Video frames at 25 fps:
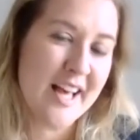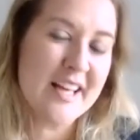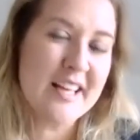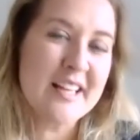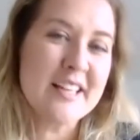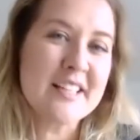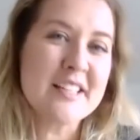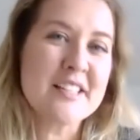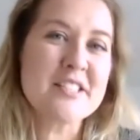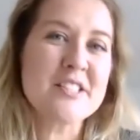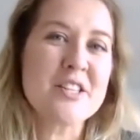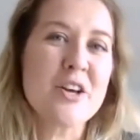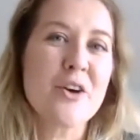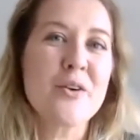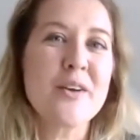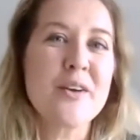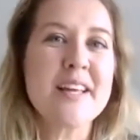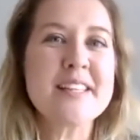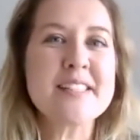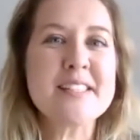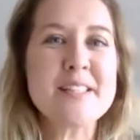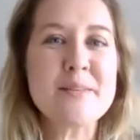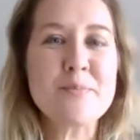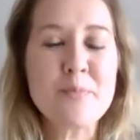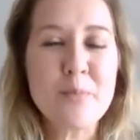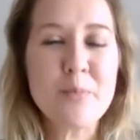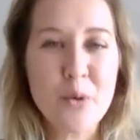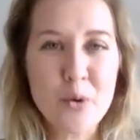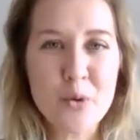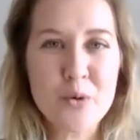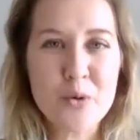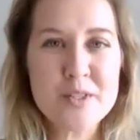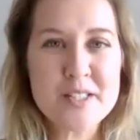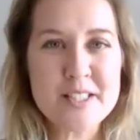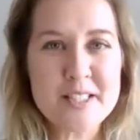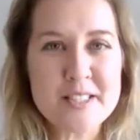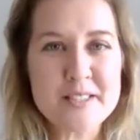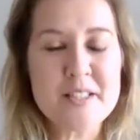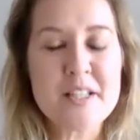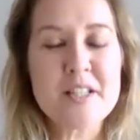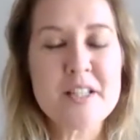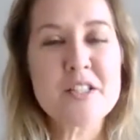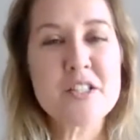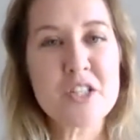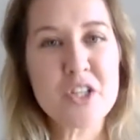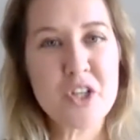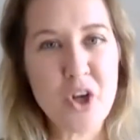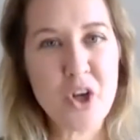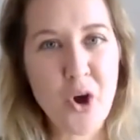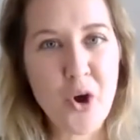So it's important
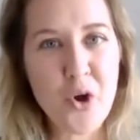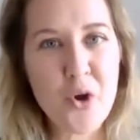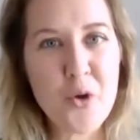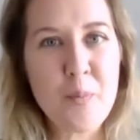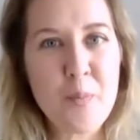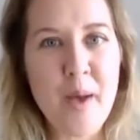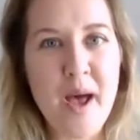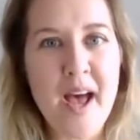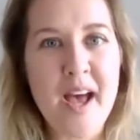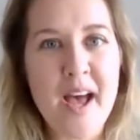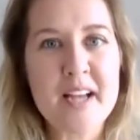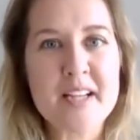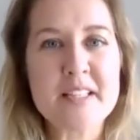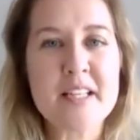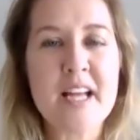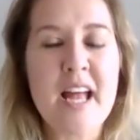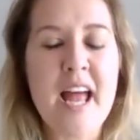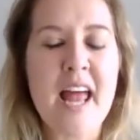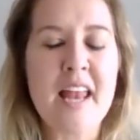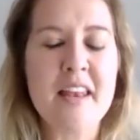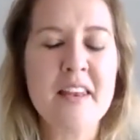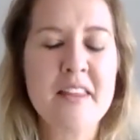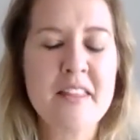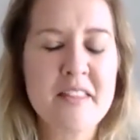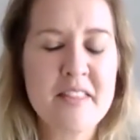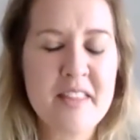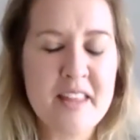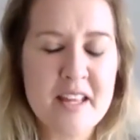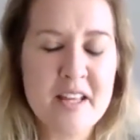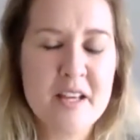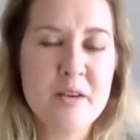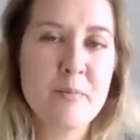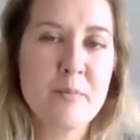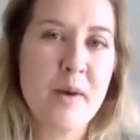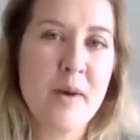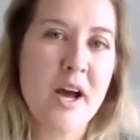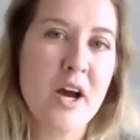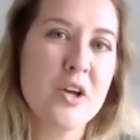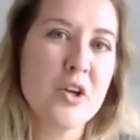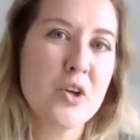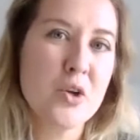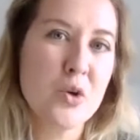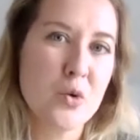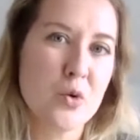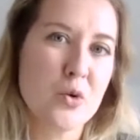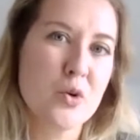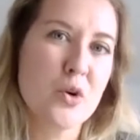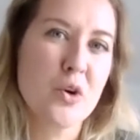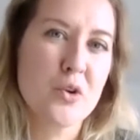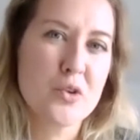to go back and think about
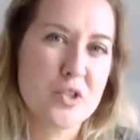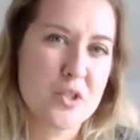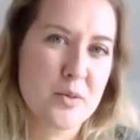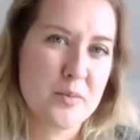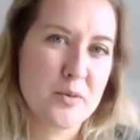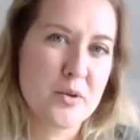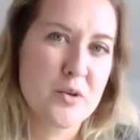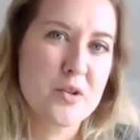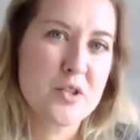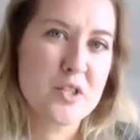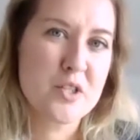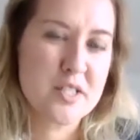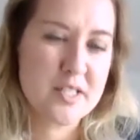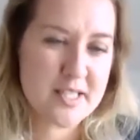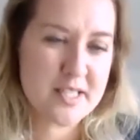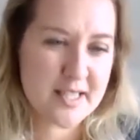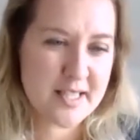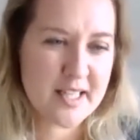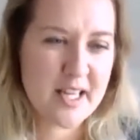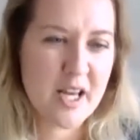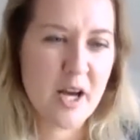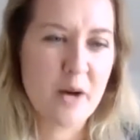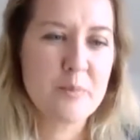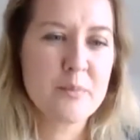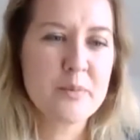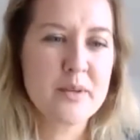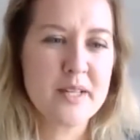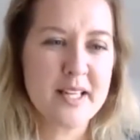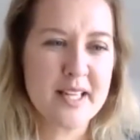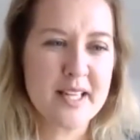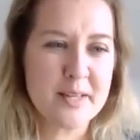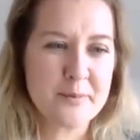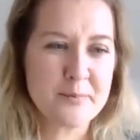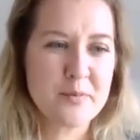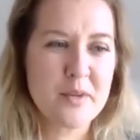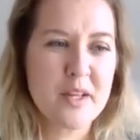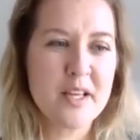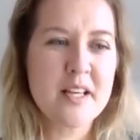your contribution to the company.